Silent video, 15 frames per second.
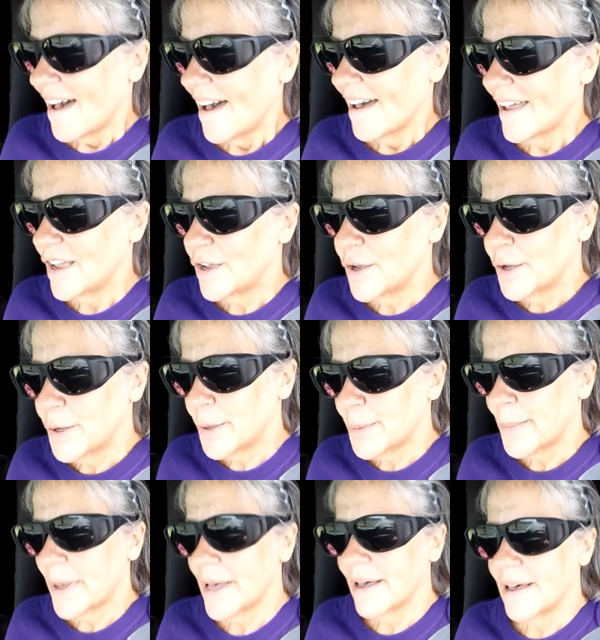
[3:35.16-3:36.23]
I
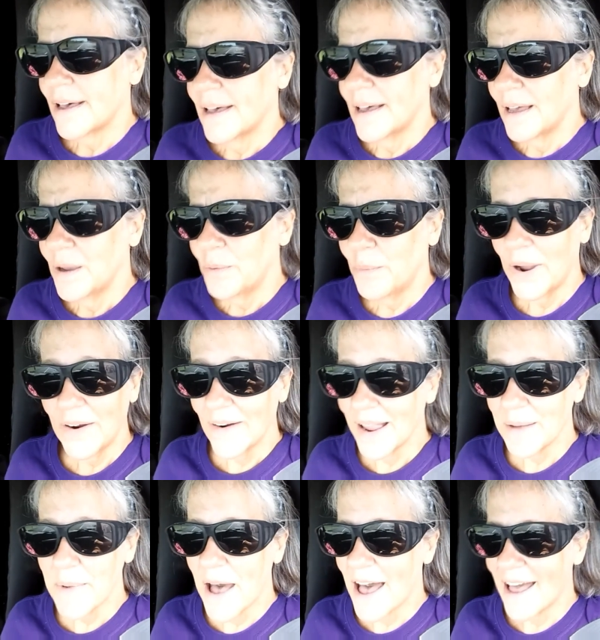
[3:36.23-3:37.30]
am, where
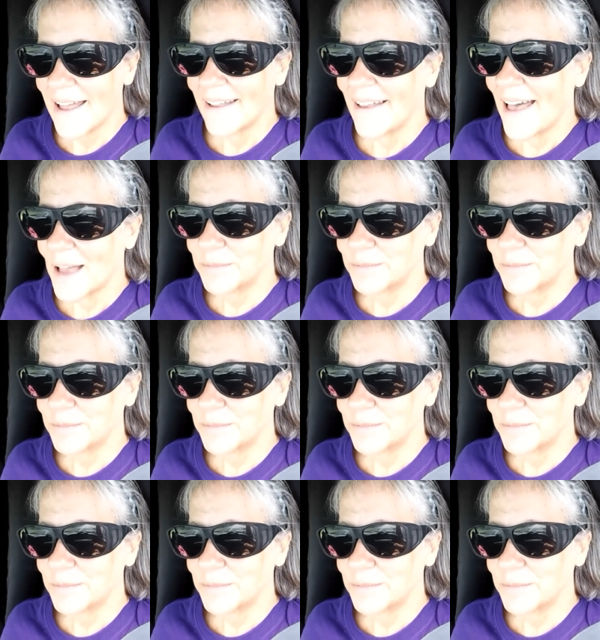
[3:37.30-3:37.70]
am I?